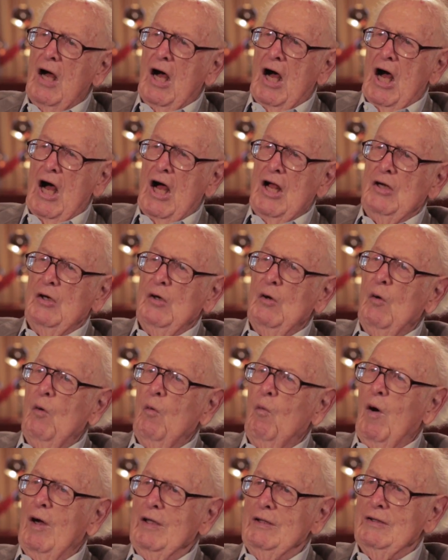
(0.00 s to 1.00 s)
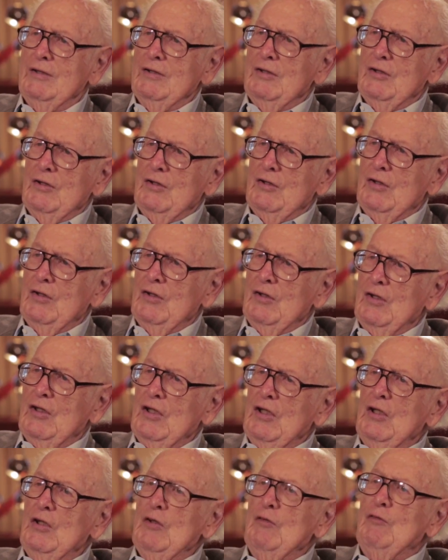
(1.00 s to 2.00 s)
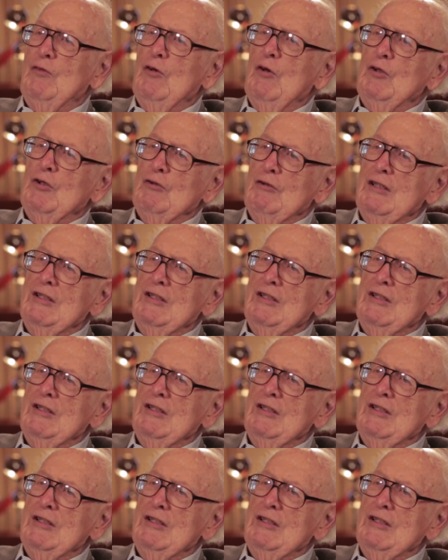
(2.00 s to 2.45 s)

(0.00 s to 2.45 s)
on what the future